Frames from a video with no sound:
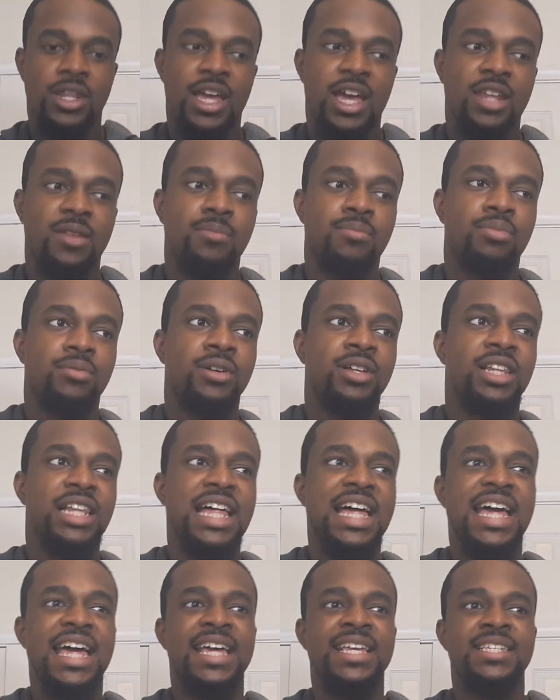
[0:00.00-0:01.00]
that had a
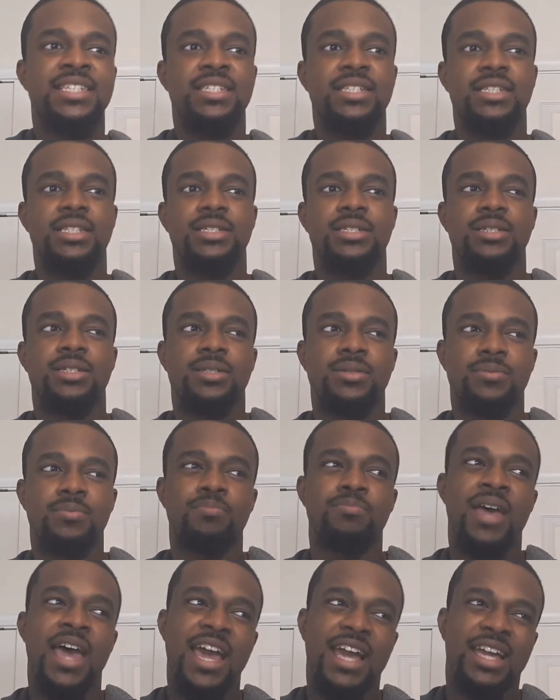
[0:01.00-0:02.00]
glass
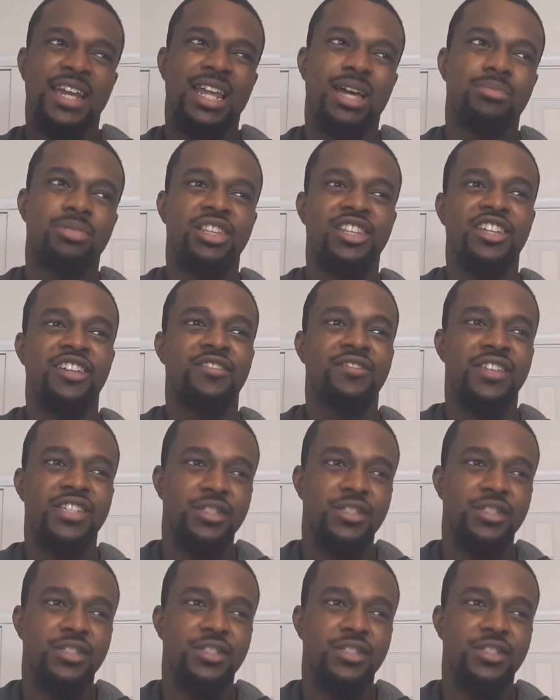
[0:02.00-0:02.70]
backing, I believe.